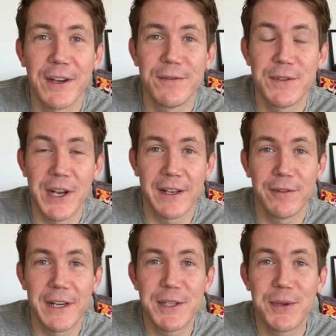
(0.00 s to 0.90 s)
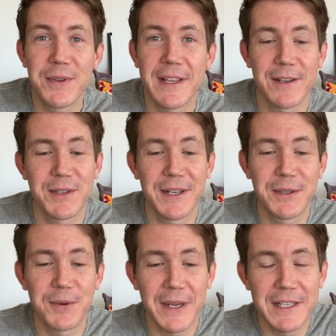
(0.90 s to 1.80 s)
of January two thousand
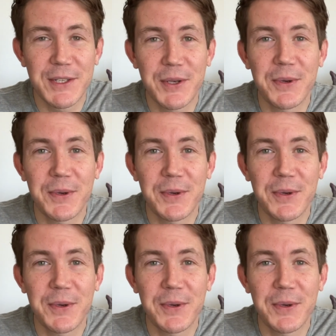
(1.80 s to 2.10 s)
twenty-two.